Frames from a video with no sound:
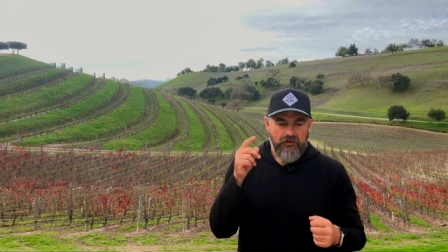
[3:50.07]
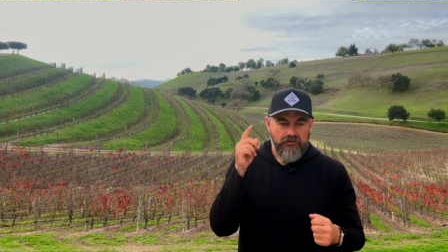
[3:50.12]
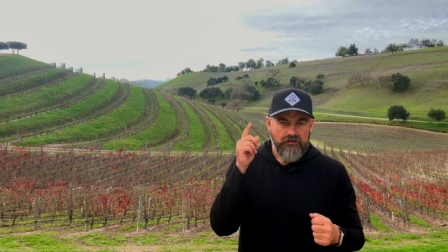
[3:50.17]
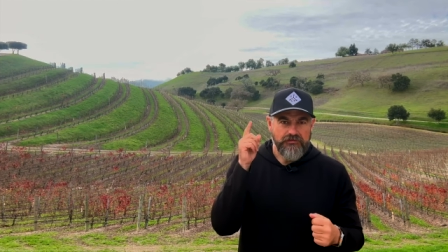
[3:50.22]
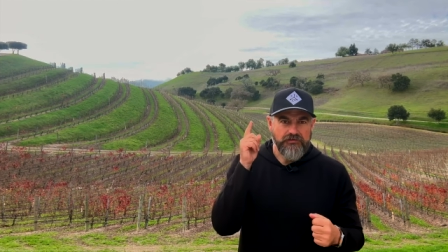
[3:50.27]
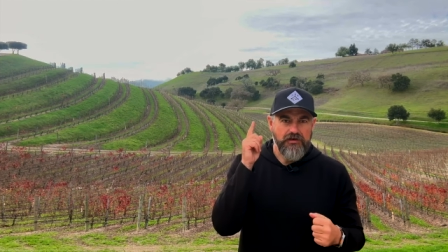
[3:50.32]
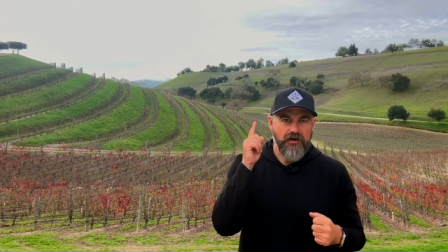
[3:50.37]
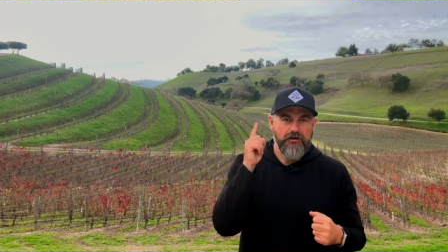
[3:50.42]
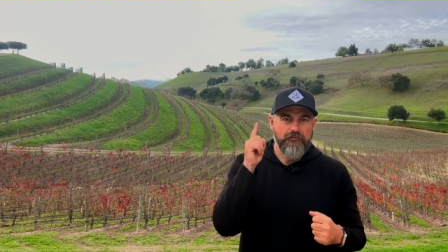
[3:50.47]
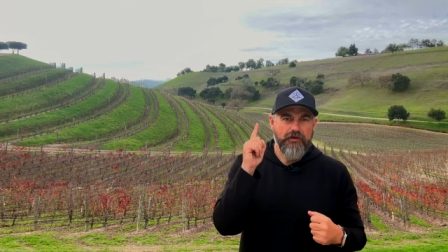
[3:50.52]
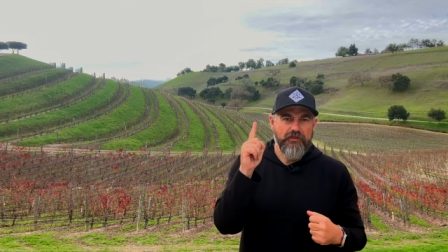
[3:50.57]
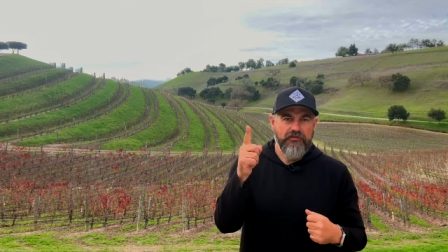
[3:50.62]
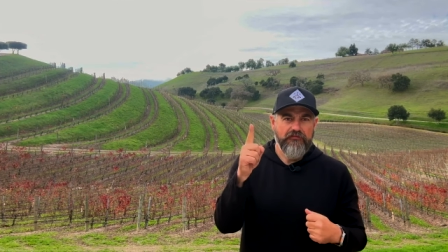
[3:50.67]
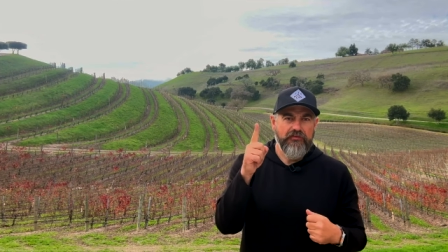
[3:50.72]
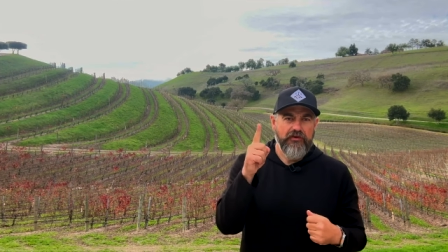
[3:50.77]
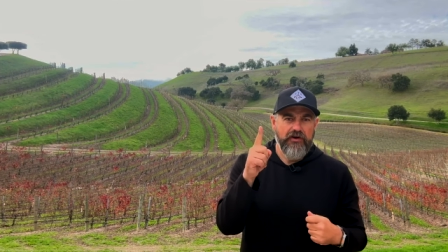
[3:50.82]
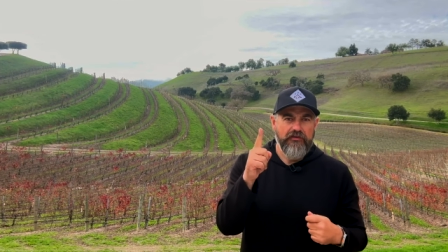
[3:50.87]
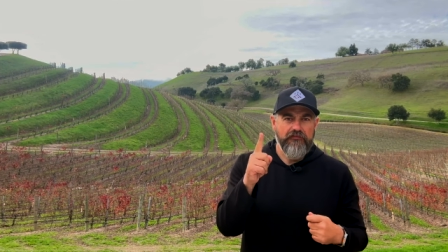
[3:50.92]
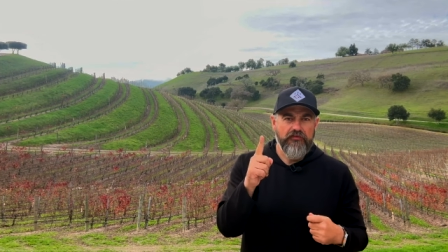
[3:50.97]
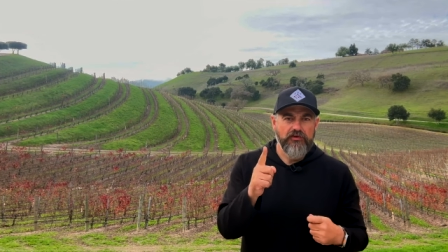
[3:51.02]
Let's talk about the
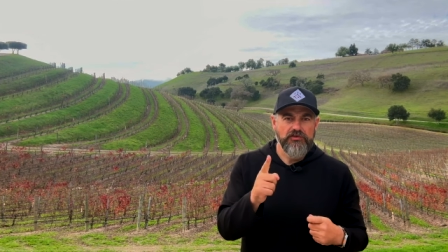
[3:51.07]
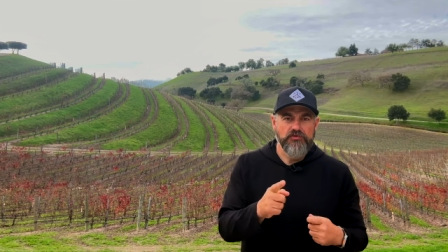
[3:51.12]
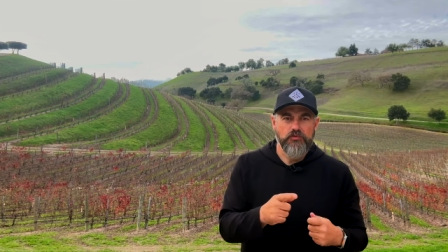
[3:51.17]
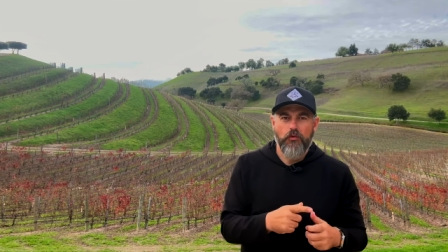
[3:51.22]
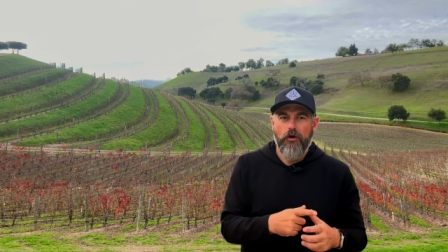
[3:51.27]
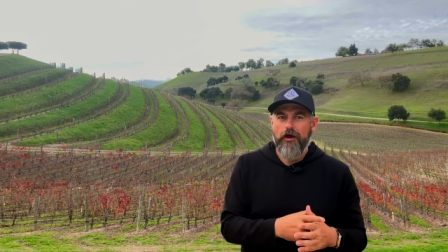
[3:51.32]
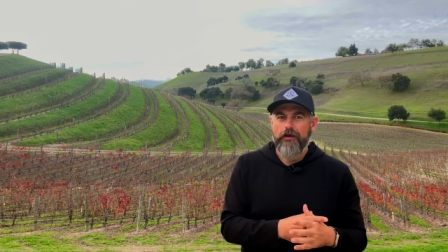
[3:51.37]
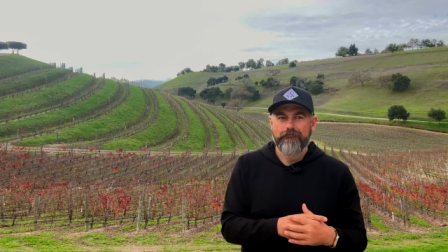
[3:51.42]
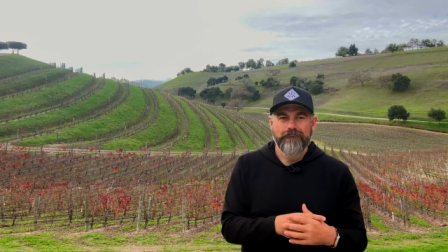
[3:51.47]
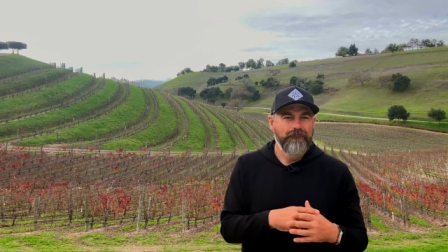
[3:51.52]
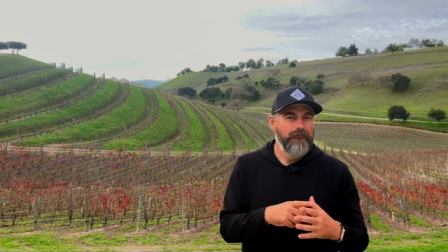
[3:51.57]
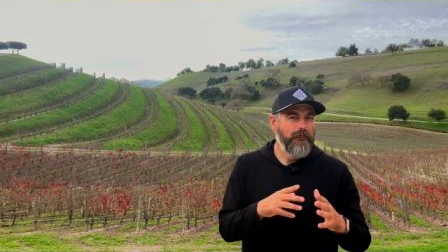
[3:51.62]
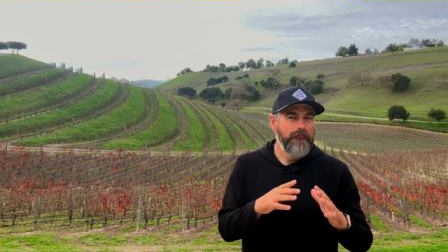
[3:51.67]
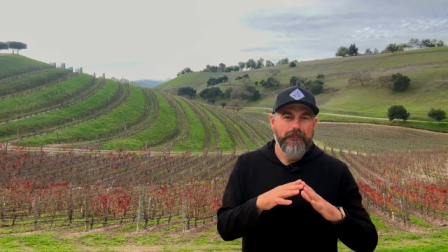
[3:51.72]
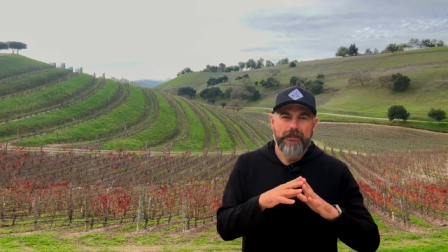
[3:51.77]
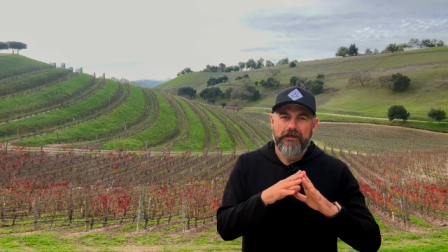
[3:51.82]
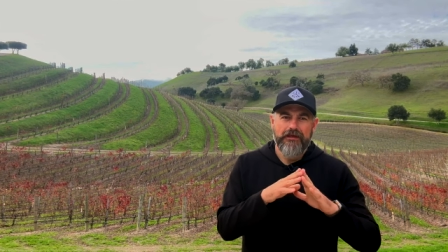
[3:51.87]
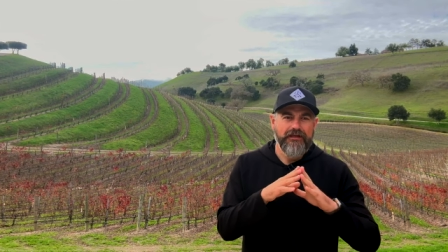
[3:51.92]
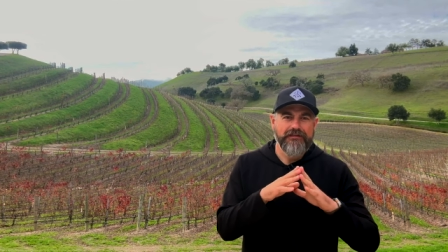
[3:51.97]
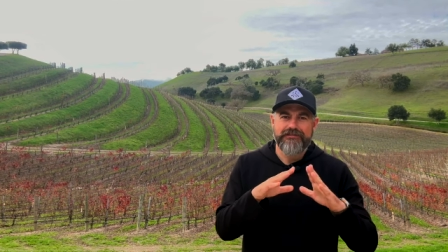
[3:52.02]
very first wine.
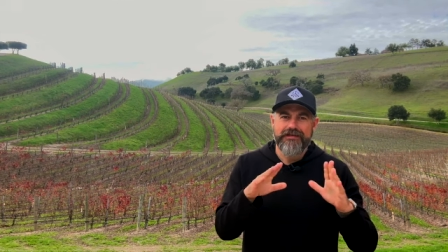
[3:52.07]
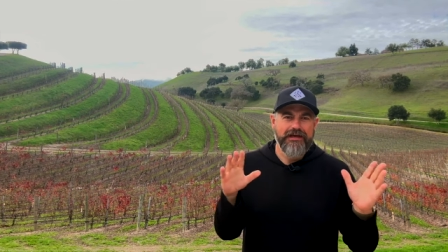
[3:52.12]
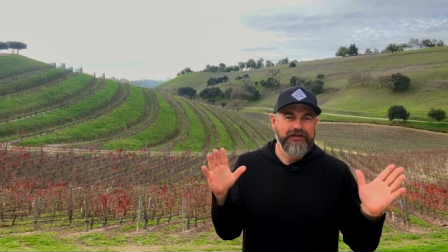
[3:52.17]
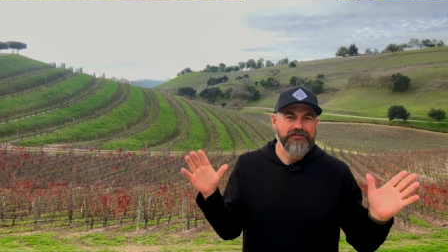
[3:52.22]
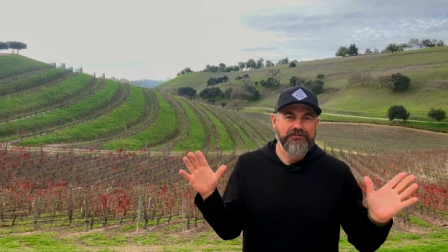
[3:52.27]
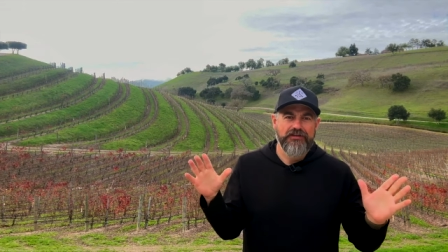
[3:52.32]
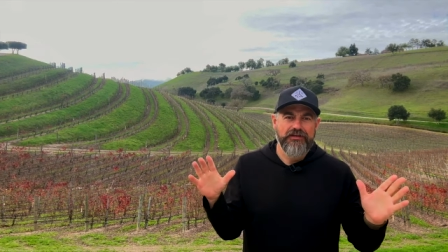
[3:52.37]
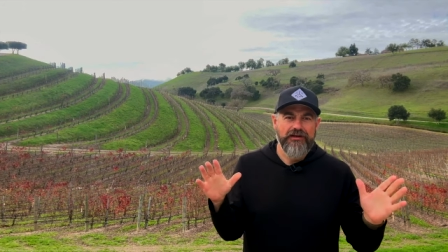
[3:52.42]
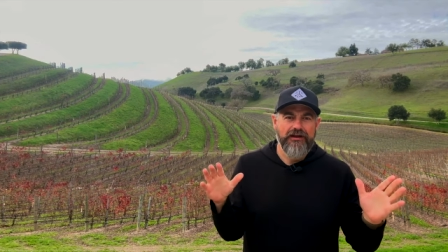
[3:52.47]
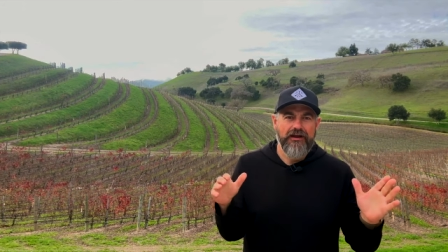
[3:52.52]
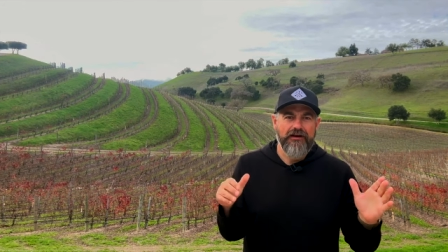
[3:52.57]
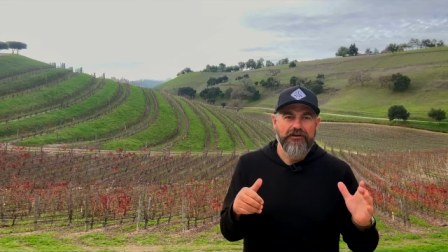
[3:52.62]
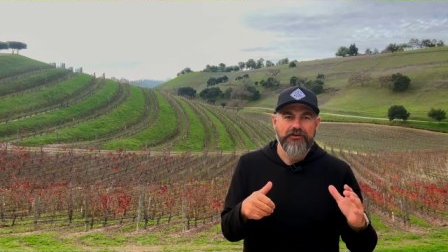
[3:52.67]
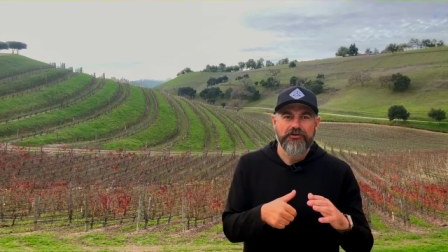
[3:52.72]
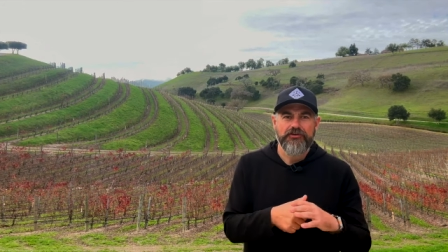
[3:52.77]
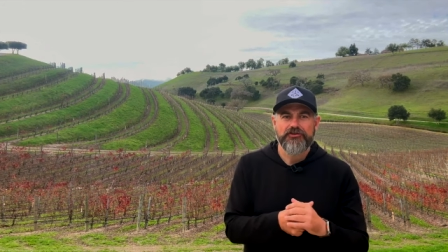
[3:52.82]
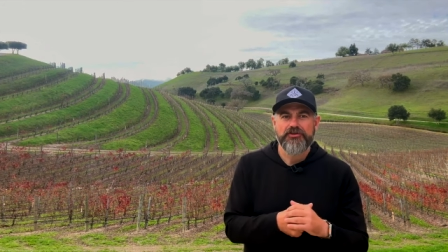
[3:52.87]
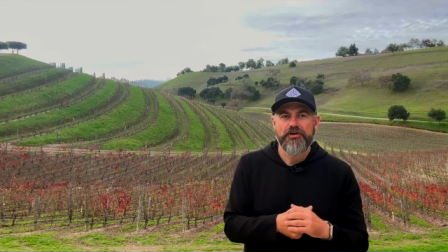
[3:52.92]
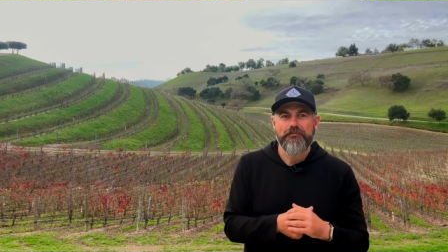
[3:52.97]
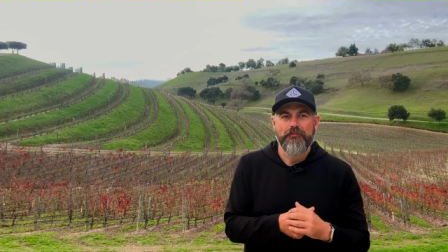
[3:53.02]
It's actually not in
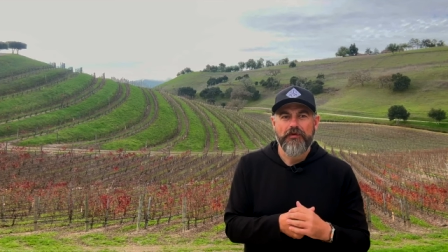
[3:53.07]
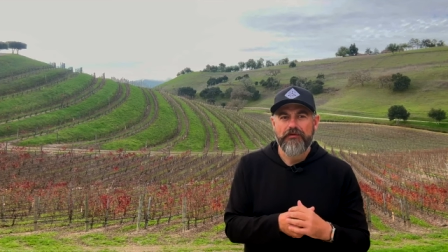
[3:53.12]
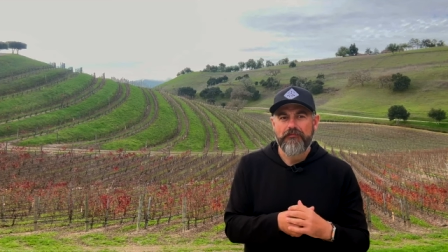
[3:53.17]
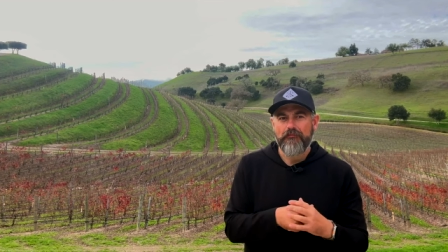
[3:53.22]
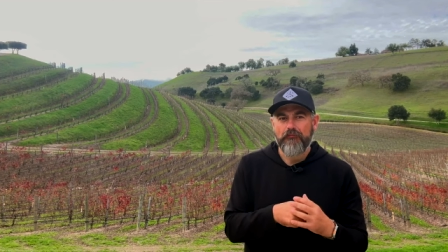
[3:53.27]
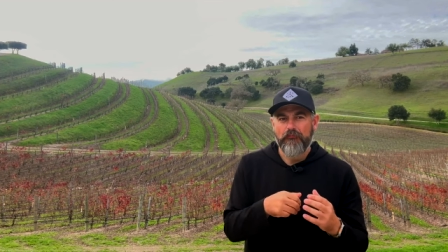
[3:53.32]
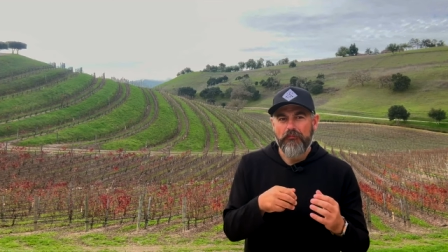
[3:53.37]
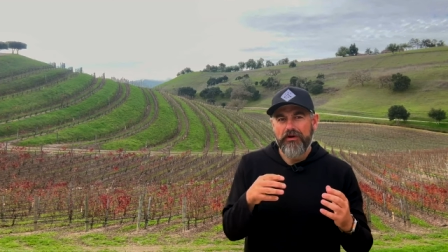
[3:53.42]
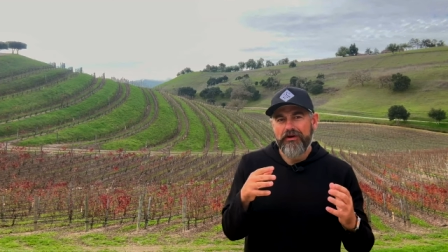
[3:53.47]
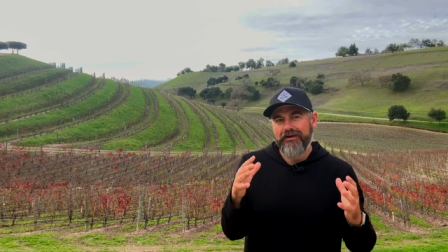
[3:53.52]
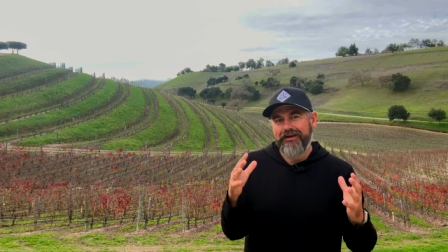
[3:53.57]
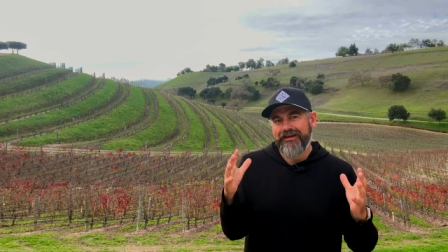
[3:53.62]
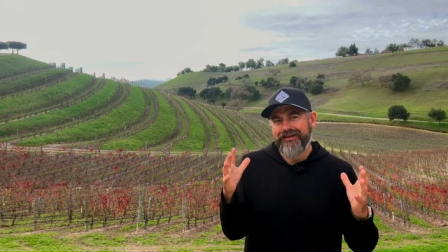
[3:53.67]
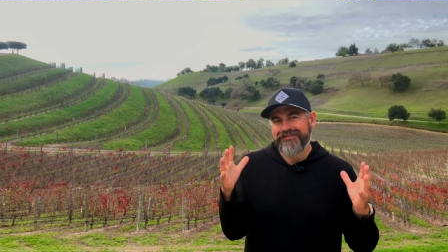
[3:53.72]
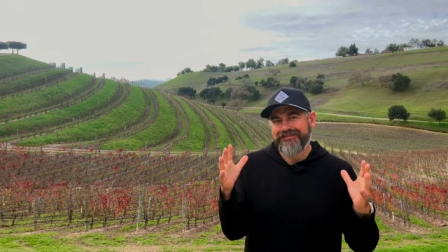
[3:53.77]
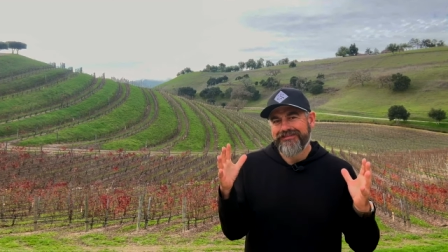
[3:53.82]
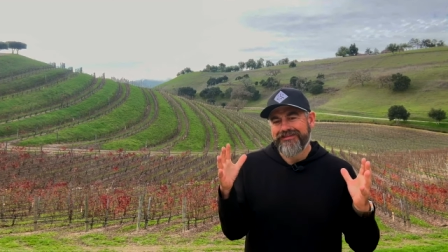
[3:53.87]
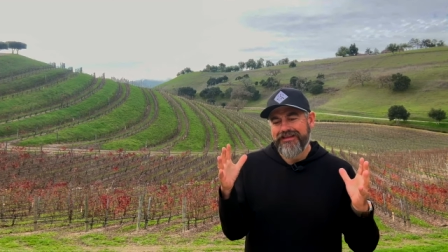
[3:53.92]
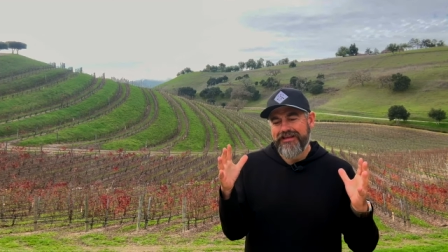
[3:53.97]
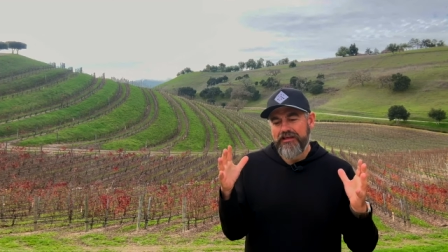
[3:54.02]
your shipment, but it
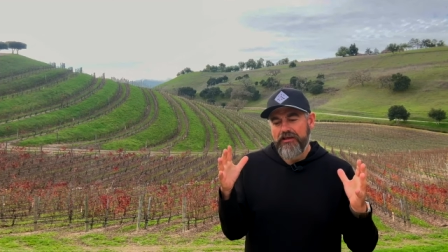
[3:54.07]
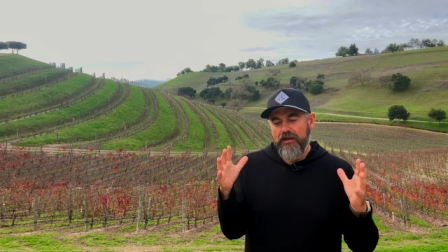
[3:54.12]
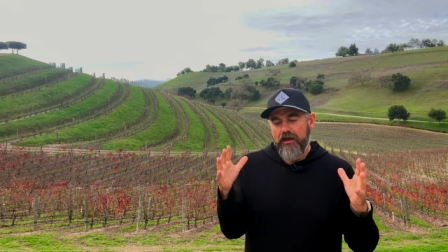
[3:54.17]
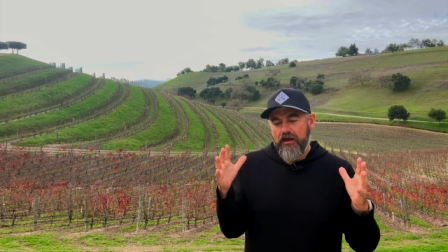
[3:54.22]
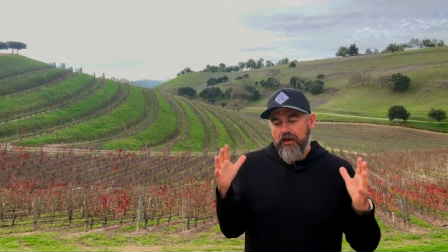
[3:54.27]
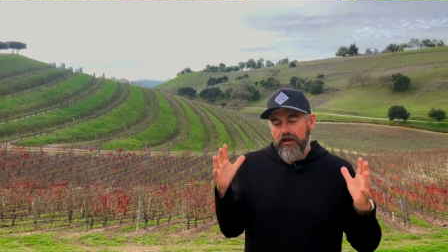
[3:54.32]
is the